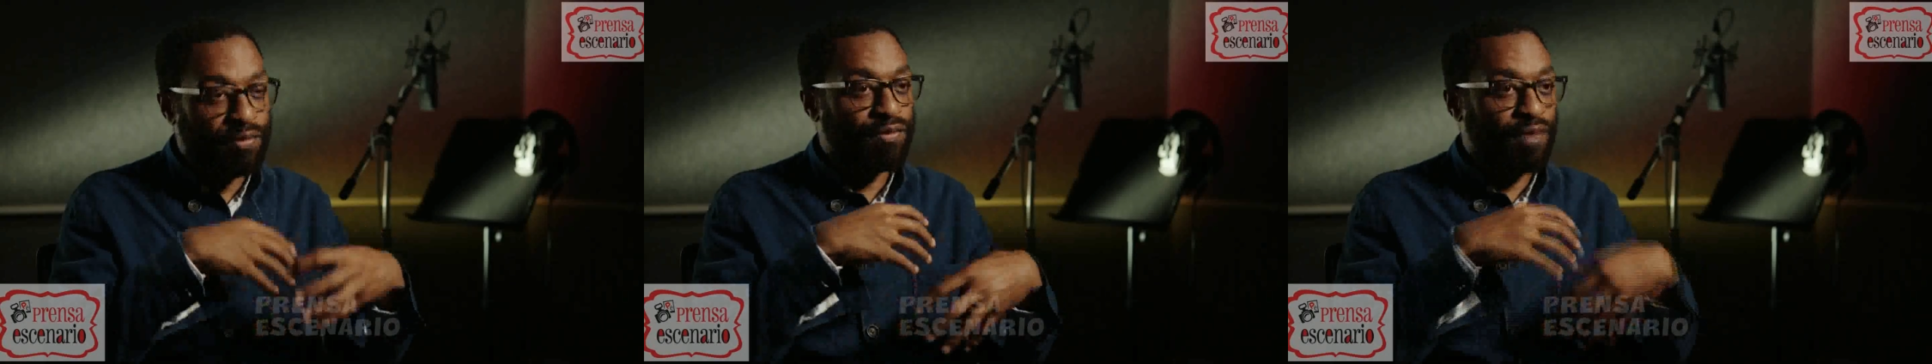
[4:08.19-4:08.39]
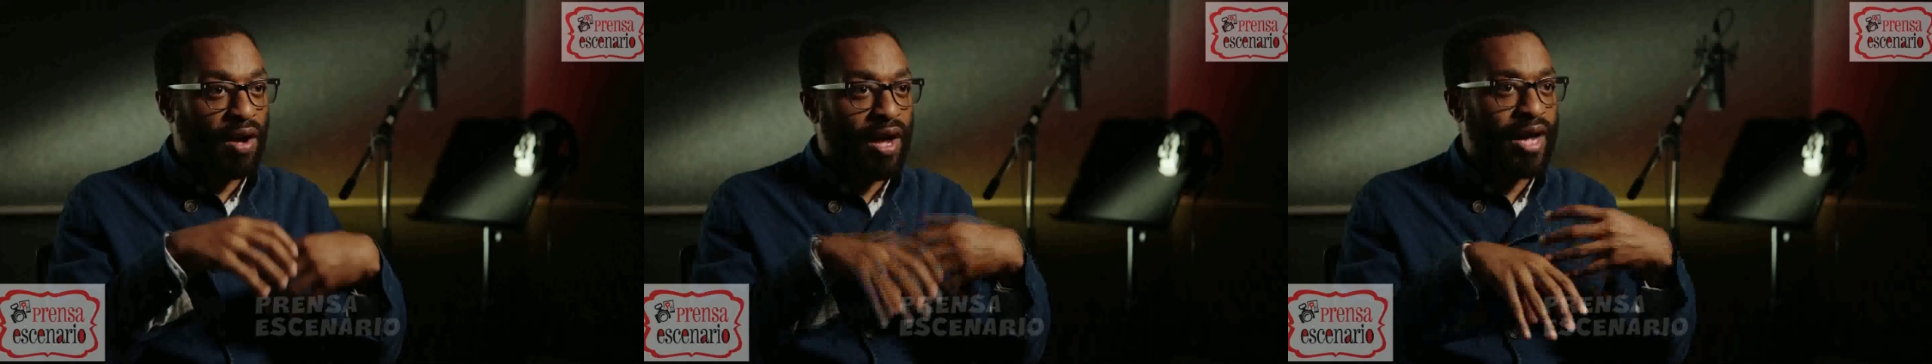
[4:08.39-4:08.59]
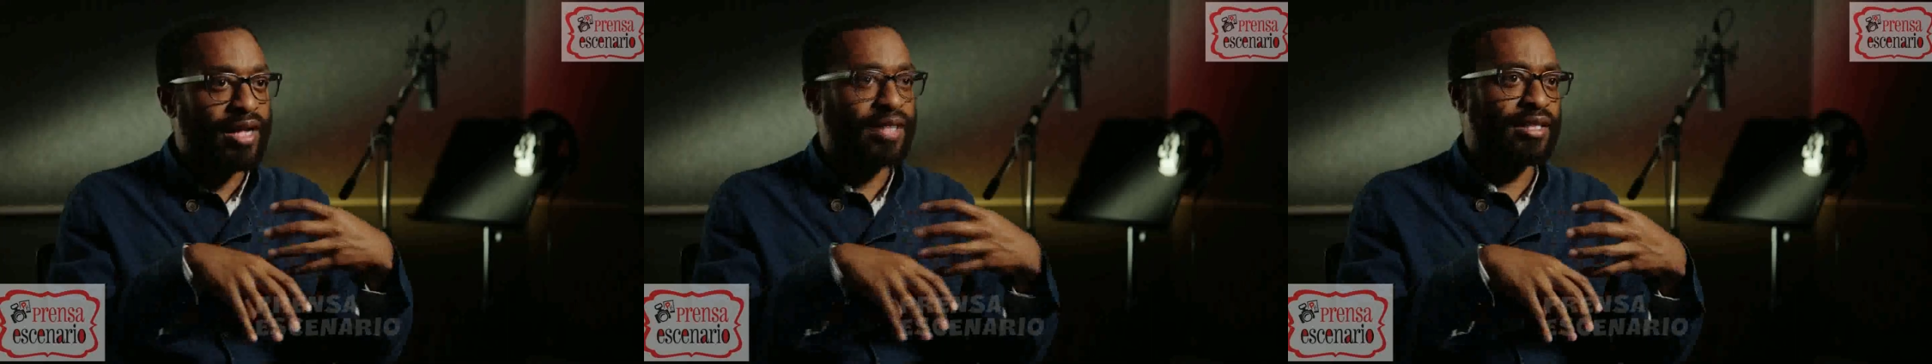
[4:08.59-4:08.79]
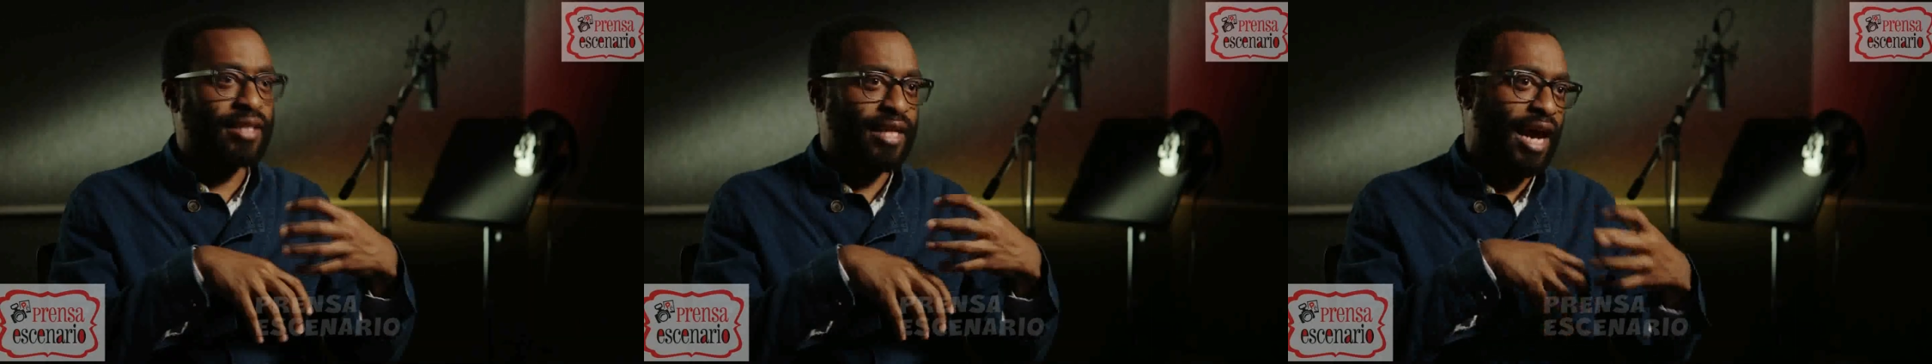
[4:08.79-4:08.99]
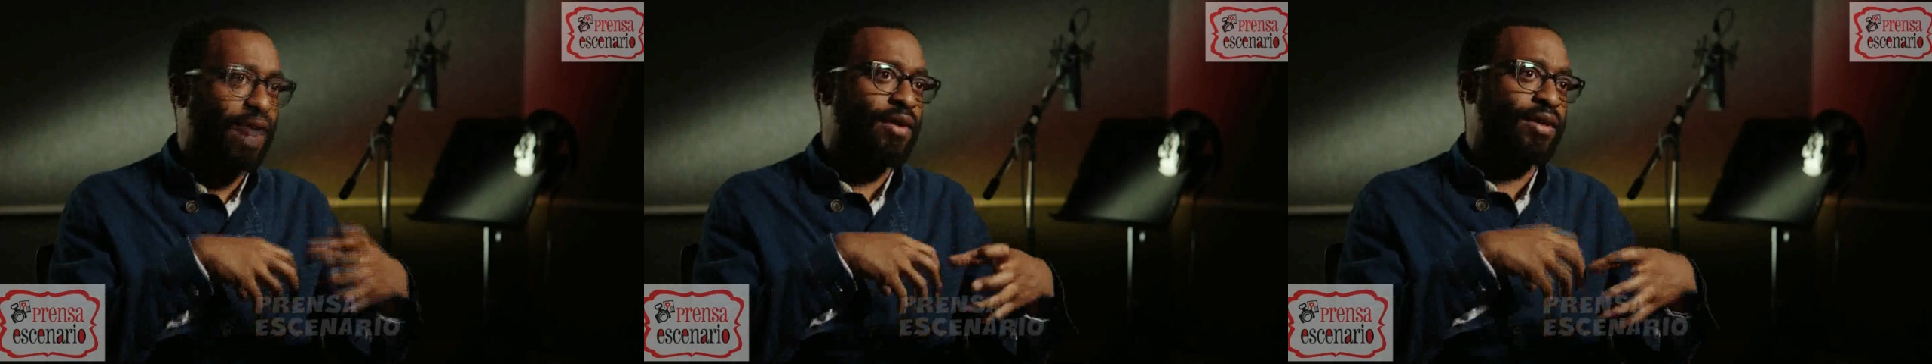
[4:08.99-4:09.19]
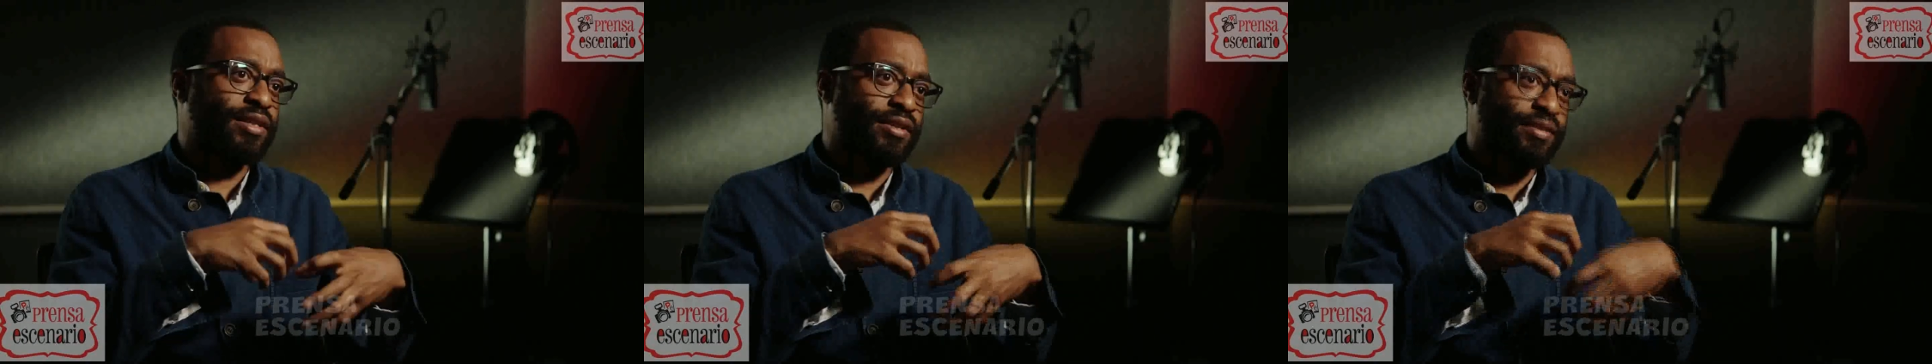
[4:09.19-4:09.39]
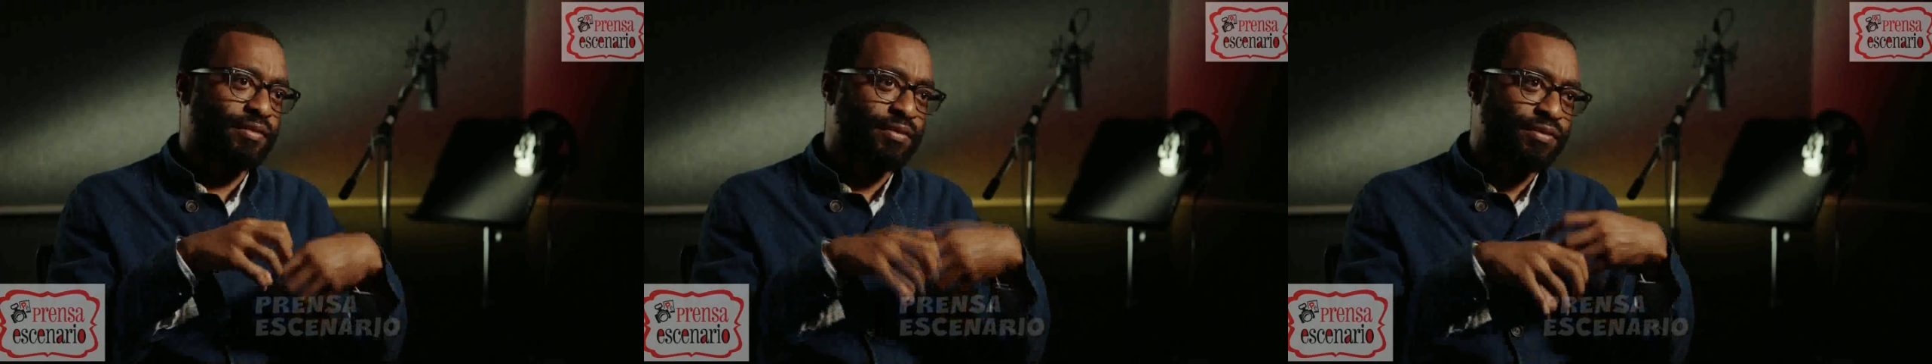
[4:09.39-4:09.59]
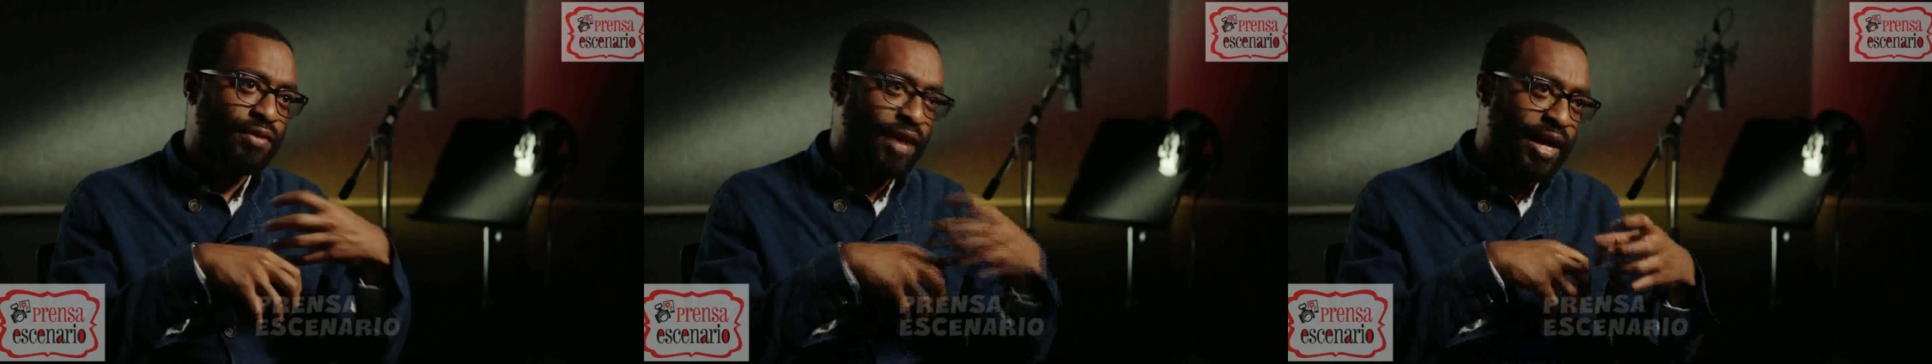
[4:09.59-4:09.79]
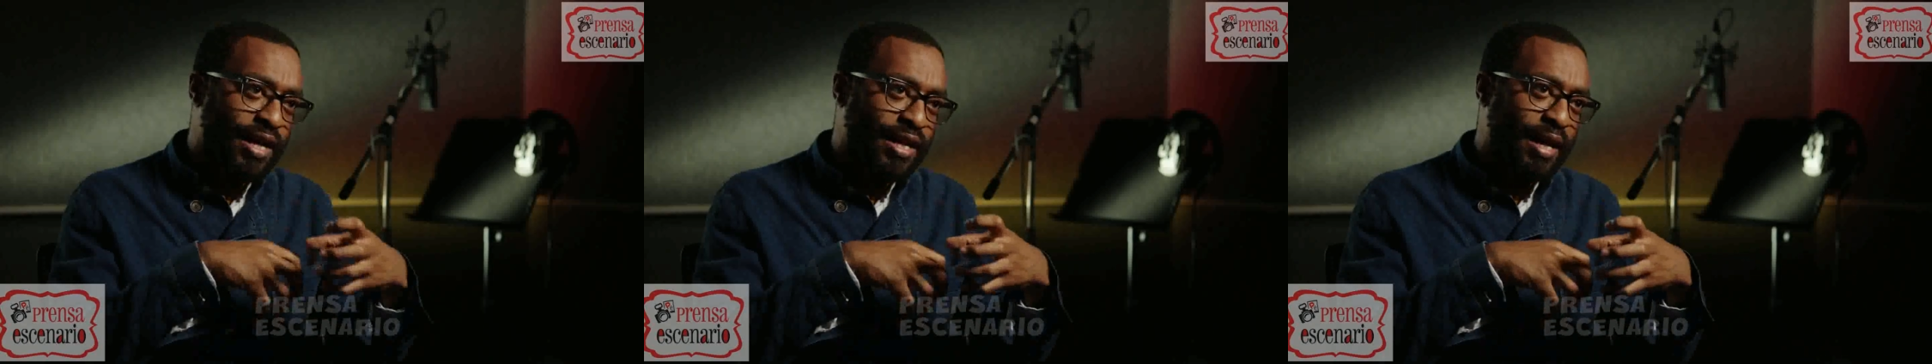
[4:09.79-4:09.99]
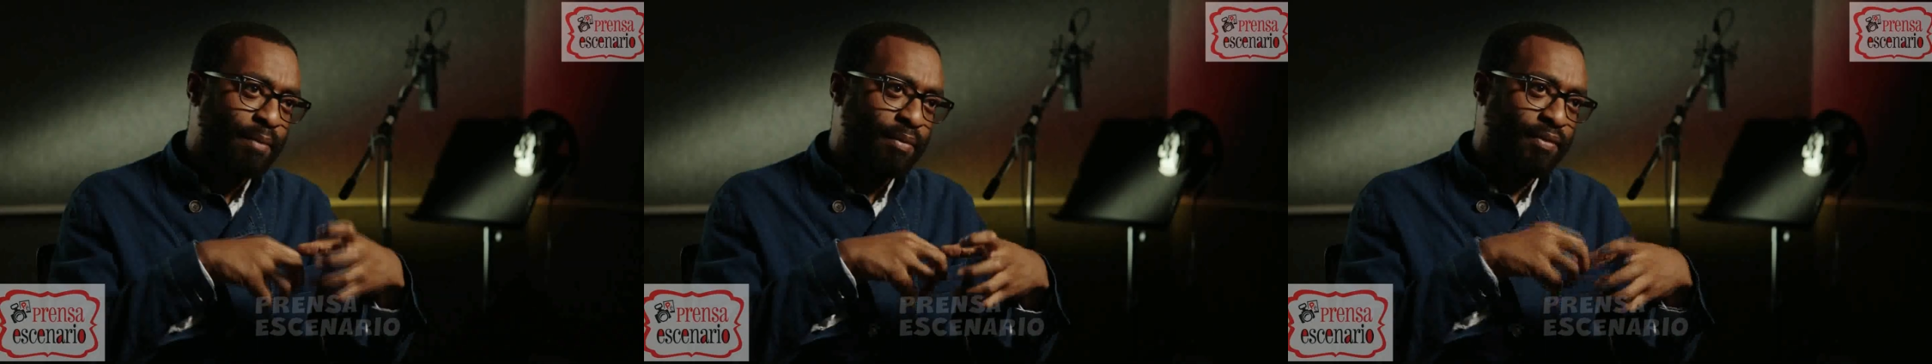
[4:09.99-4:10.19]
find the character and find that